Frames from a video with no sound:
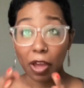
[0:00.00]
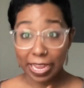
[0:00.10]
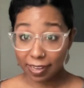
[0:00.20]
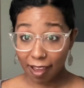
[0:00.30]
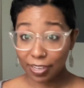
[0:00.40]

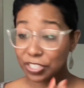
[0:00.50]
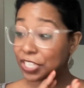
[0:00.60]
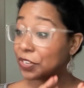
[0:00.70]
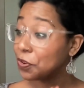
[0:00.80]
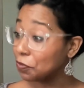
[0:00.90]
acknowledge
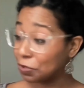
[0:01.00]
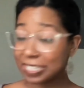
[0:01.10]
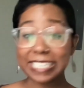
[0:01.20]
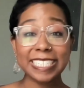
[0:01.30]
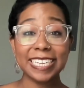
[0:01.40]
it,
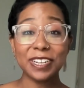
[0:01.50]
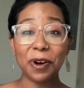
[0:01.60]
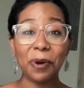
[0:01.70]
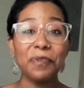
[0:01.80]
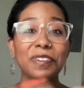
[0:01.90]
release it.
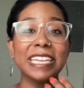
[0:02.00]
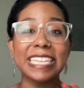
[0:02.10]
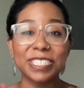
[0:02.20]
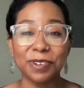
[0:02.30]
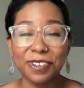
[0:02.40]
Hopefully
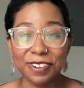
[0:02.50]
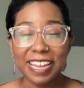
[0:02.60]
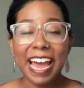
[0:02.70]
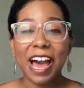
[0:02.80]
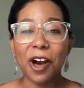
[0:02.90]
this will
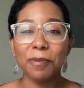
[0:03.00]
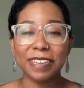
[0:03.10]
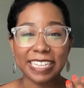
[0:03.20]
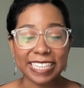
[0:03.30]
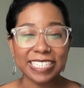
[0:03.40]
help
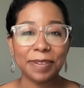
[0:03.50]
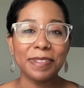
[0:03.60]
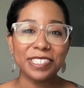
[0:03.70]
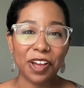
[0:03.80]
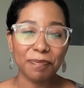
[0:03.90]
get some of
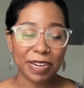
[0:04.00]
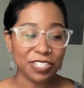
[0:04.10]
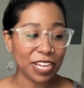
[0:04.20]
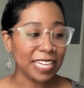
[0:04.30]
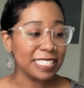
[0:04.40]
this off my
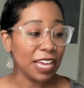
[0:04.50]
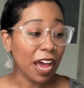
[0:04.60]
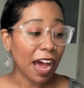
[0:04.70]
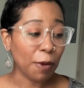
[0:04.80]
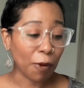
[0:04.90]
chest.
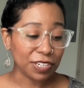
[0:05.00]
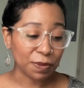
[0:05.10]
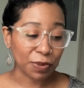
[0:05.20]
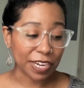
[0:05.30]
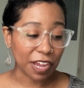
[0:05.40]
I want to
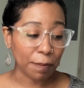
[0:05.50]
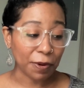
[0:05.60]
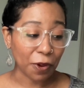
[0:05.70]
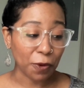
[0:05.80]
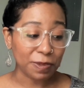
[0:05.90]
bring it up in
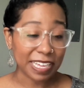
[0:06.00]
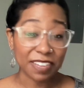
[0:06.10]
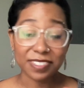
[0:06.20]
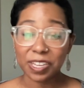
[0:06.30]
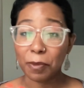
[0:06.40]
hopes that
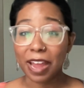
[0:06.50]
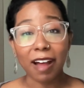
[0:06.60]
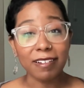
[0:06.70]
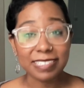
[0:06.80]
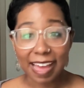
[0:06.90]
if someone
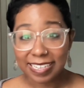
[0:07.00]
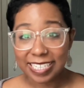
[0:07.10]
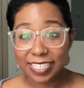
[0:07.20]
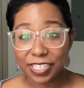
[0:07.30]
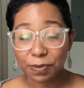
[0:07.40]
else has
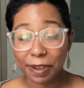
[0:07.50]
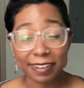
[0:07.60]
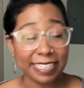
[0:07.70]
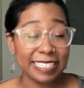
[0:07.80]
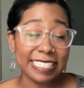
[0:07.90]
these
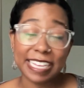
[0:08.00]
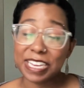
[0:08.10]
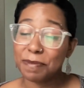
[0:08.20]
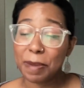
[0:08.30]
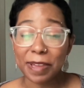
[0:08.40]
experiences, they
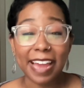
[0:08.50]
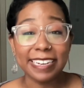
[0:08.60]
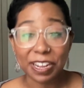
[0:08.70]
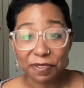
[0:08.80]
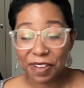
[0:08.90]
can maybe
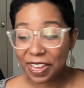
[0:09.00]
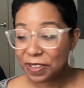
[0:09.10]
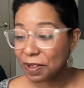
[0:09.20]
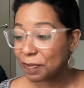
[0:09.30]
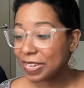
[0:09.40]
identify
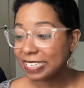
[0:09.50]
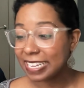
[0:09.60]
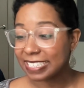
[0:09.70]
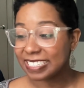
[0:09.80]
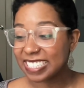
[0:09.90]
it a bit
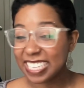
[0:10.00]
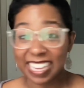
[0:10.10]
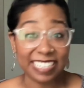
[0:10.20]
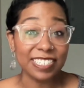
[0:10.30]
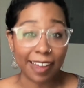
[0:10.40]
and see
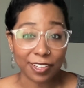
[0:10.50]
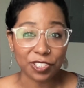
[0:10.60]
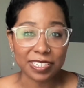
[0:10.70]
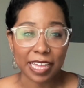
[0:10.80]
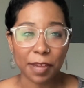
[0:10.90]
that it's not
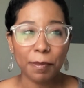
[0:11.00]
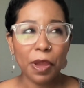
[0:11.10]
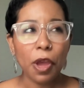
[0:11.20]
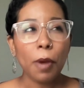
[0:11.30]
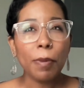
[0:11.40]
just them.
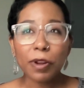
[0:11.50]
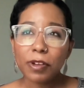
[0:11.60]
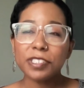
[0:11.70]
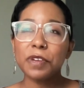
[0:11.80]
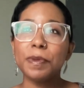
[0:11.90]
But
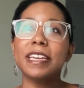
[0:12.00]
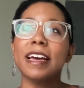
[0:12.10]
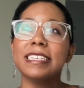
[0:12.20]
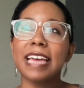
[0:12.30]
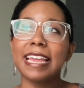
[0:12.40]
also
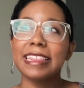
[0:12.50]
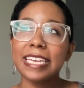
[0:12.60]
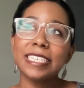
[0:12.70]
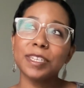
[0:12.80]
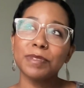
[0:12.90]
because I
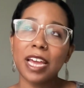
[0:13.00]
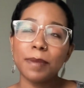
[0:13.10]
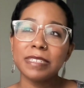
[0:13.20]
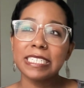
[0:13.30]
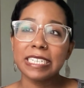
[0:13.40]
think
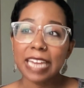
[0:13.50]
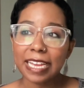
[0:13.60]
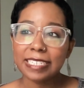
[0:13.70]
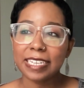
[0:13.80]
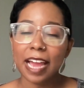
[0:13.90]
sometimes it's
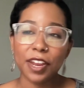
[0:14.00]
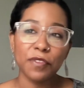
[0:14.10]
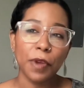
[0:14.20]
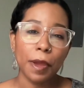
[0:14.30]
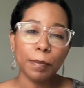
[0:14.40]
nice to kind
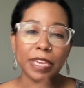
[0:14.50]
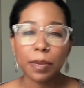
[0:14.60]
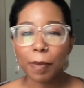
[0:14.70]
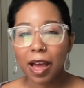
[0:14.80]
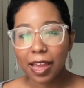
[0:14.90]
of
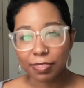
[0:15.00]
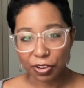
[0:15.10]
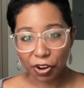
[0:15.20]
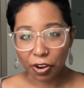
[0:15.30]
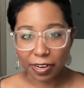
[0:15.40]
peek behind the
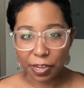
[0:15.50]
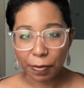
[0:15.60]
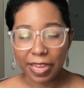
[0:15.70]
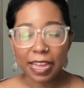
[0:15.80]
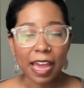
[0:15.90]
curtain a
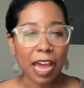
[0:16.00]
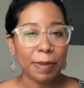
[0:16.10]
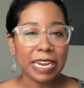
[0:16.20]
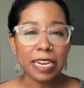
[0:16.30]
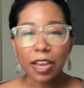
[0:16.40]
bit.
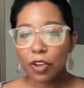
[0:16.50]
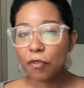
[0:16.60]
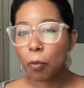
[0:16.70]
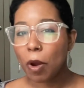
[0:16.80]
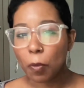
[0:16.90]
None
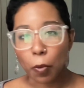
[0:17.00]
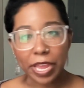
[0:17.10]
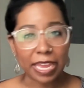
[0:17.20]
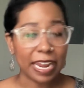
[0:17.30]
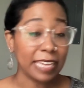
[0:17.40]
of what
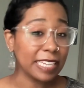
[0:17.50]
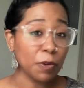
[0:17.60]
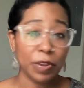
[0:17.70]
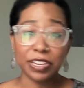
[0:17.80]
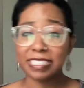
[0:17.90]
we, and I say
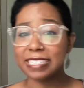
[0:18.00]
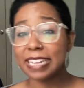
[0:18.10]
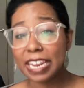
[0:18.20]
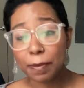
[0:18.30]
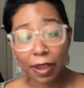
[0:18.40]
we just as in
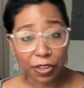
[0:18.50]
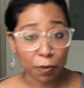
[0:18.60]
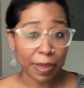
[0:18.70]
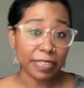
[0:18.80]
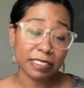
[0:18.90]
anybody who
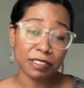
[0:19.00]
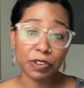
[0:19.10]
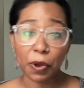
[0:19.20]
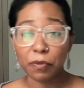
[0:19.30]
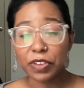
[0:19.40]
makes,
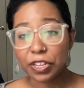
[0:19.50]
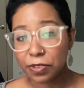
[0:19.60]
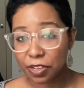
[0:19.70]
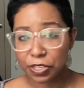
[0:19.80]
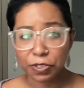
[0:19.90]

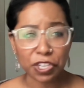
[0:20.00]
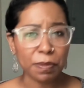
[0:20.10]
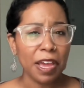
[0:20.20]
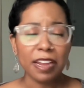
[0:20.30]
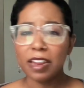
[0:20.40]
videos on YouTube,
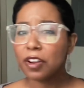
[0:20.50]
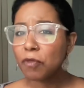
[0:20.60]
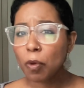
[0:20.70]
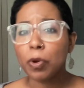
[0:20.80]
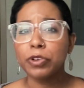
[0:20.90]
none of
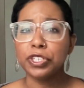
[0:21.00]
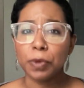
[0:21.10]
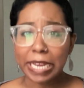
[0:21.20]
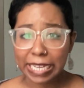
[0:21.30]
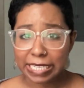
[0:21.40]
what we're
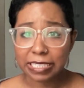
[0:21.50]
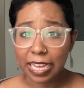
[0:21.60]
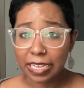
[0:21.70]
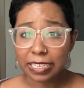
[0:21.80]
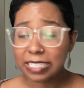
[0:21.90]
doing is
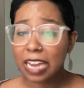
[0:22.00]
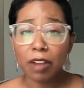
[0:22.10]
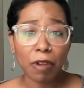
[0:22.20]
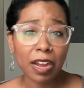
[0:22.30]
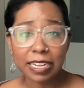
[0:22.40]
it's not
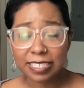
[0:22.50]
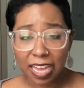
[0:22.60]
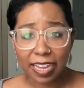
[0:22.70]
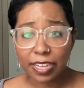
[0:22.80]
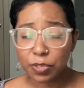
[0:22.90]
rocket
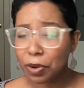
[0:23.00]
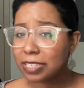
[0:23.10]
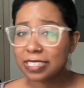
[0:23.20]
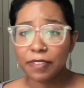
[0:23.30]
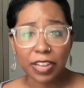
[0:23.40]
science. We're not
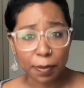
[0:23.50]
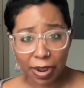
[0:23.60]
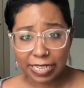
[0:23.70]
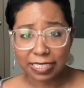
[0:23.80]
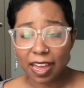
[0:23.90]
saving
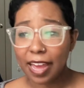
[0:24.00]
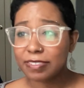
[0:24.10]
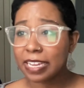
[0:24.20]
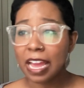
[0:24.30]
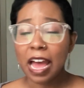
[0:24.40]
anybody's lives.
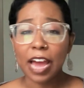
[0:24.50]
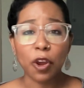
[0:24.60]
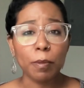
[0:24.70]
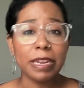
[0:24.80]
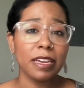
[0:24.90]
I
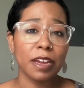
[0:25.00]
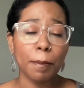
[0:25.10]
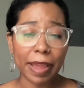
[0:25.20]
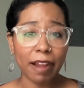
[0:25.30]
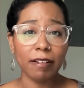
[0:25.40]
don't mean to
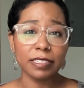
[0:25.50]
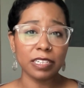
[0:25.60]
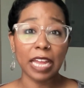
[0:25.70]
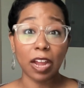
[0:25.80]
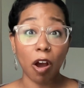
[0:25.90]
compare us
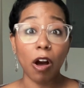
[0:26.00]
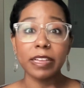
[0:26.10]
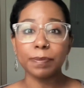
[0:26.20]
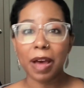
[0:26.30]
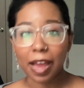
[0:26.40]
to
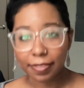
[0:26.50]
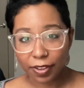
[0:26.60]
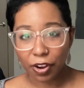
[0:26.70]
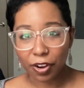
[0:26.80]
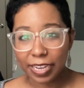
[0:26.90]
Oz behind the
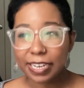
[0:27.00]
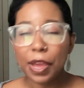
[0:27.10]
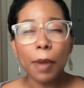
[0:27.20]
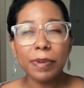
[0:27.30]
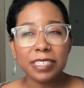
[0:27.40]
curtain,
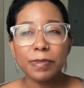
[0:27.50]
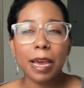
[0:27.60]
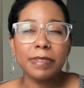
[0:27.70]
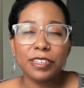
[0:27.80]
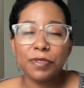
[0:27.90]
but
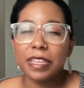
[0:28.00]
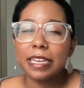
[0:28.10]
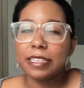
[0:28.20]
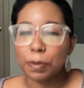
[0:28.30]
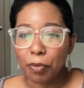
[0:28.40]
sometimes I do think
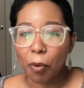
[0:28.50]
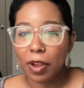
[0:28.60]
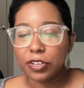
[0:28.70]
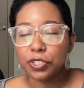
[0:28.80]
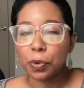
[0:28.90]
it is
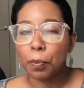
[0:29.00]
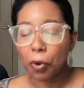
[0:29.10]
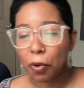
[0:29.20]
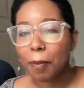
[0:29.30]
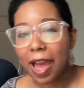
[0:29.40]
important to
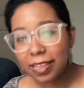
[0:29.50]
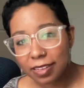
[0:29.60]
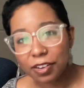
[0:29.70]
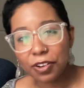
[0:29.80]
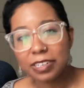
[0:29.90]
pull back the
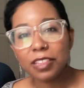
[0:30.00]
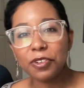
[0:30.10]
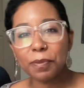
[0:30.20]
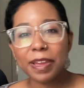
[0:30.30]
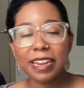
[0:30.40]
curtain a
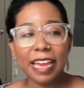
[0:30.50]
little bit